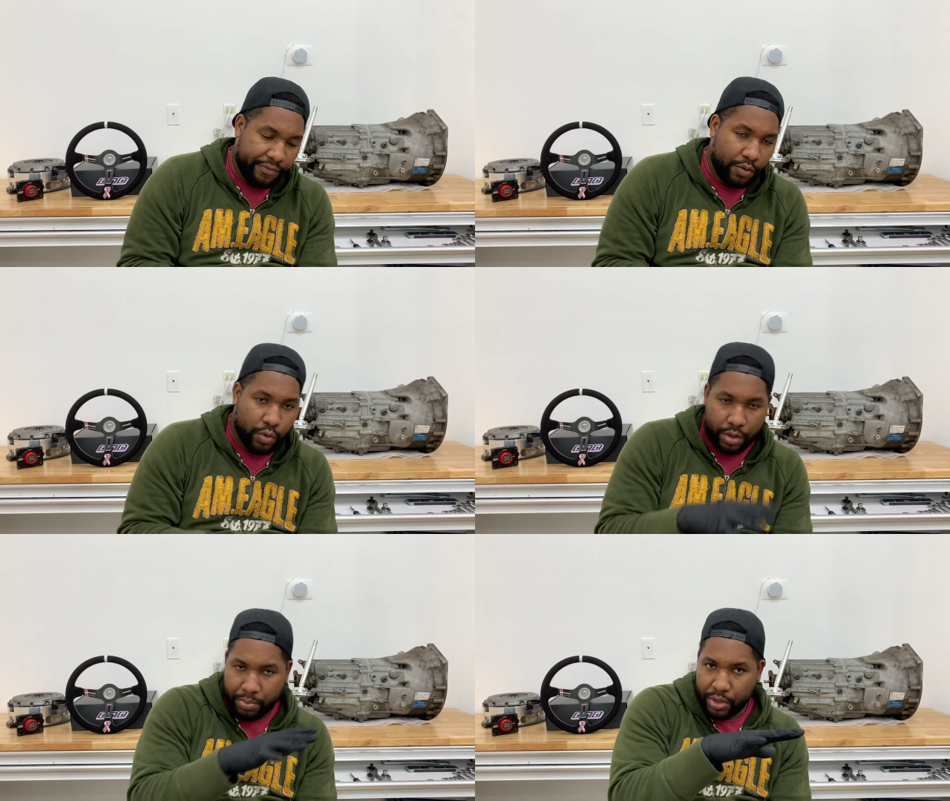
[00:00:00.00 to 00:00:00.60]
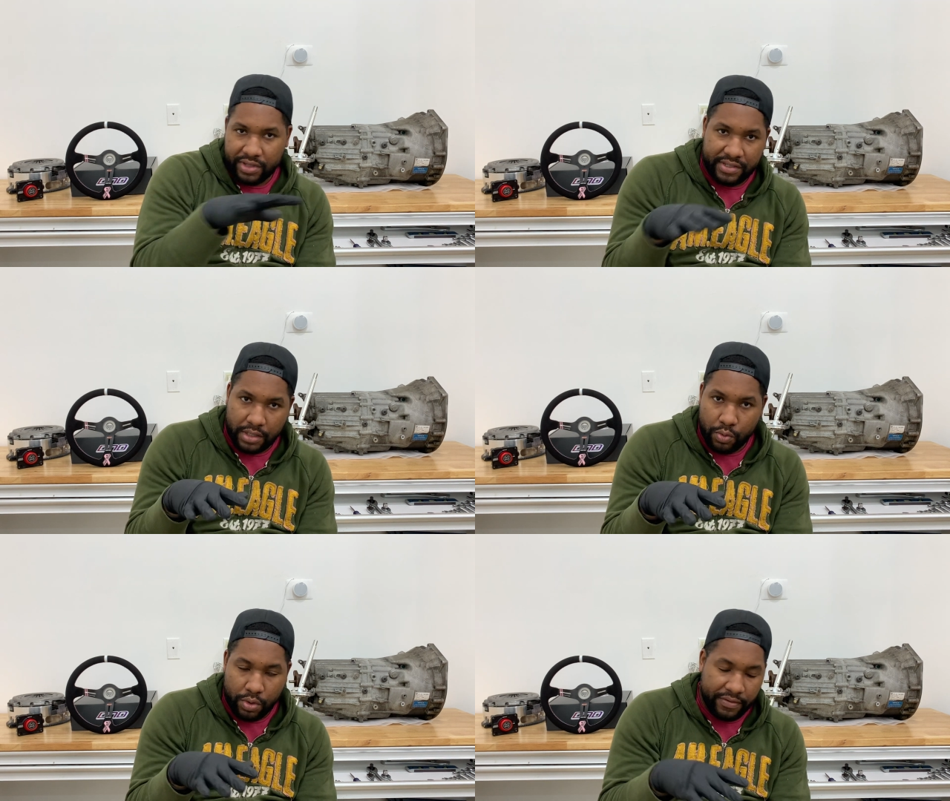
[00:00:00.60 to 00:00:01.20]
you were to put the
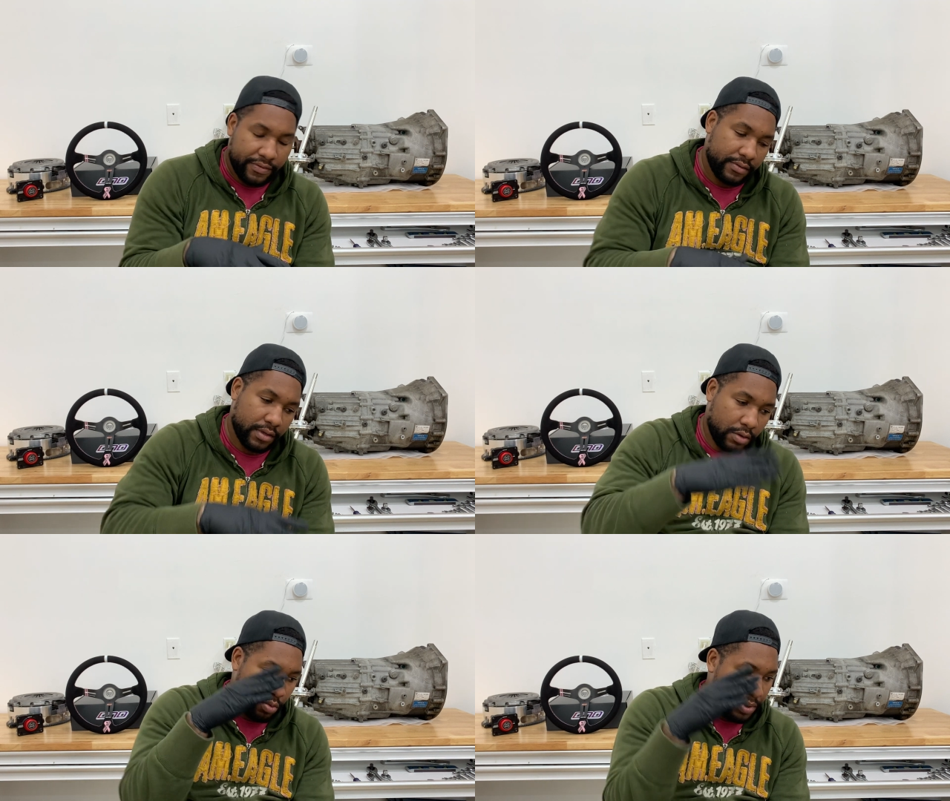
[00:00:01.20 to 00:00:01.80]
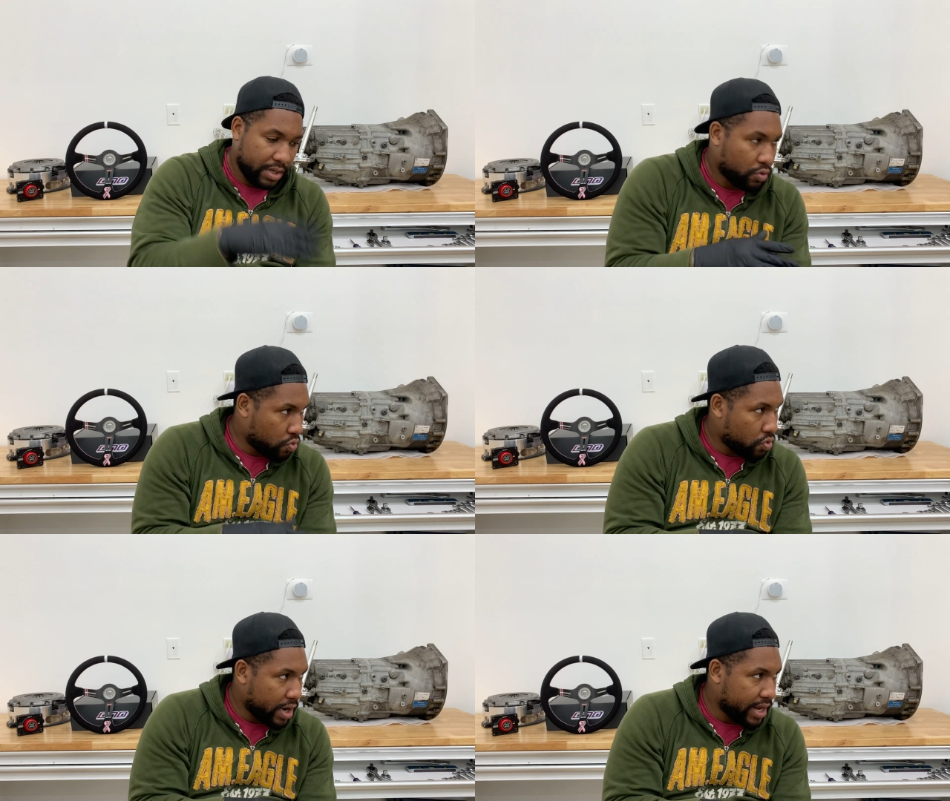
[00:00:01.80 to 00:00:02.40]
sunroof, it will be
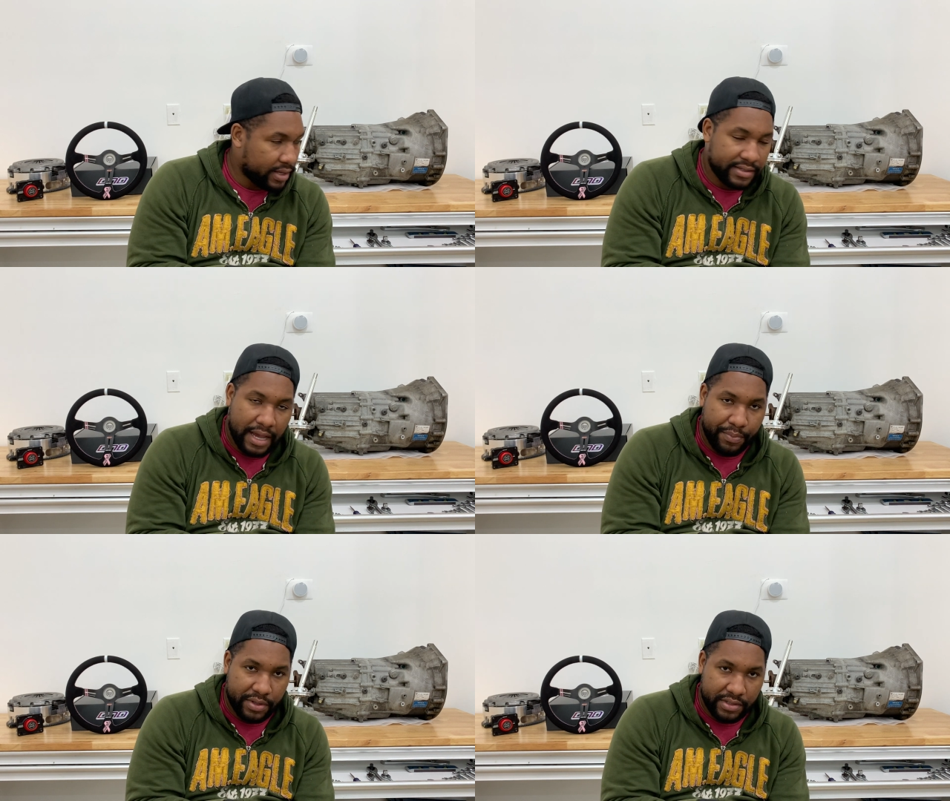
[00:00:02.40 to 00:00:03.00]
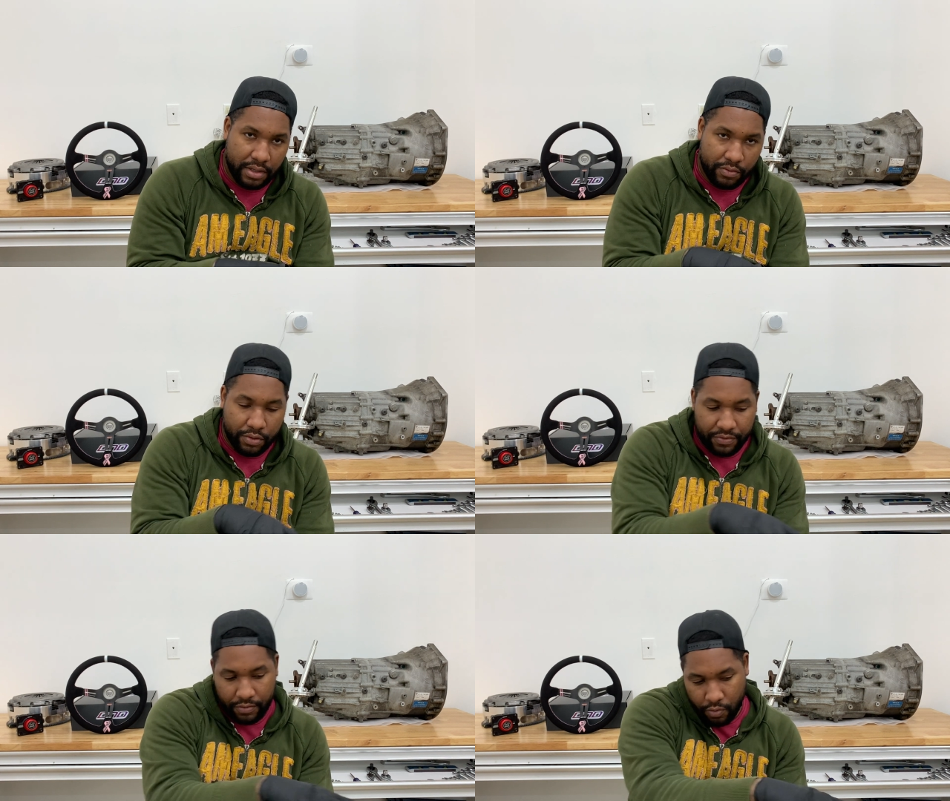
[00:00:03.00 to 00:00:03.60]
right on top of the
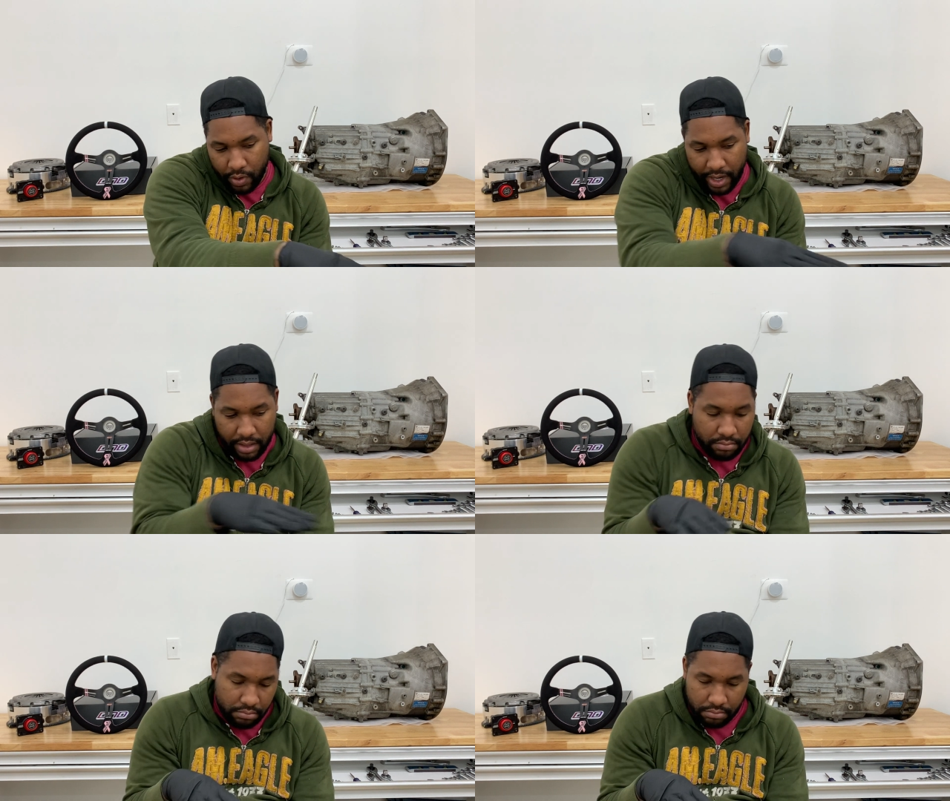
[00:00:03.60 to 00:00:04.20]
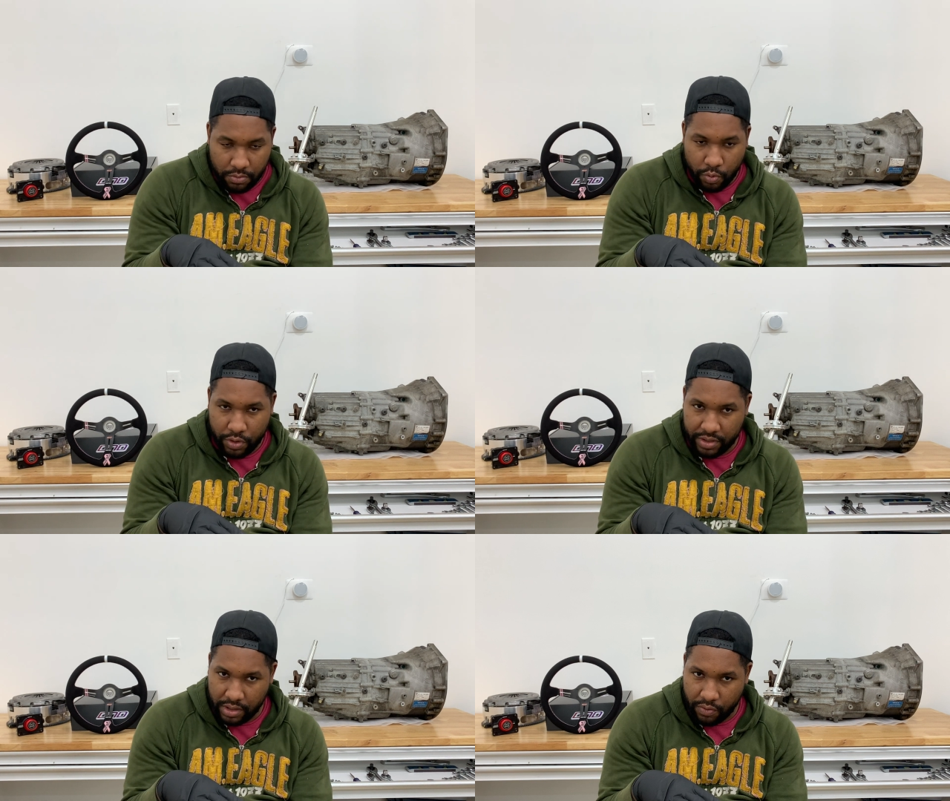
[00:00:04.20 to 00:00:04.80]
sunroof, right where the
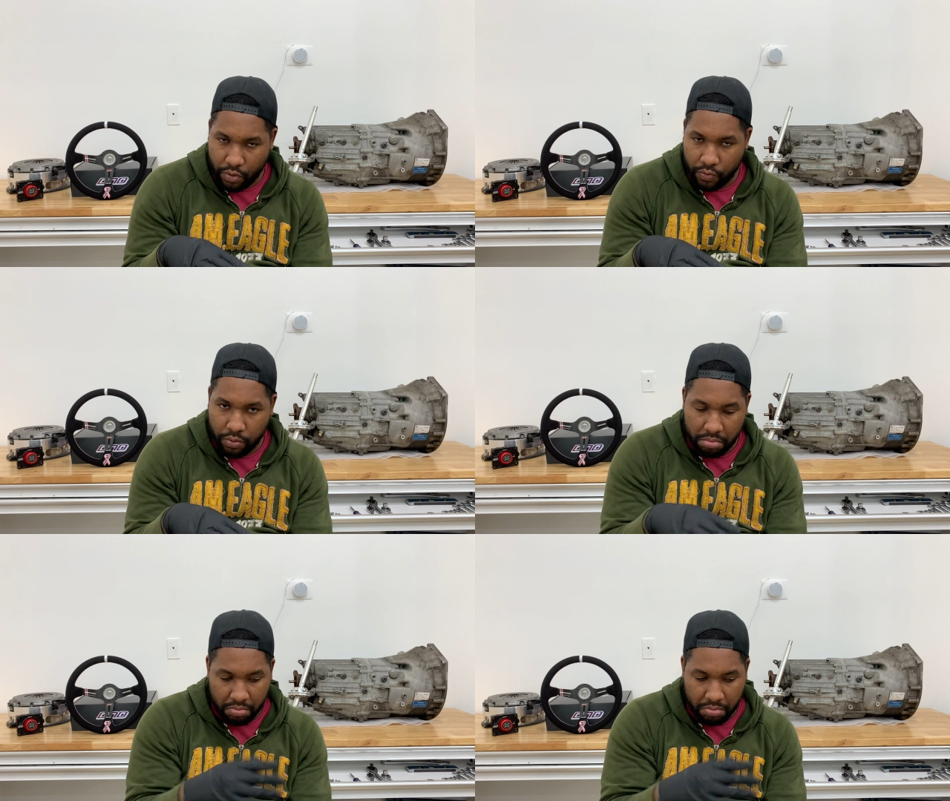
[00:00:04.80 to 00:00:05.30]
sunroof,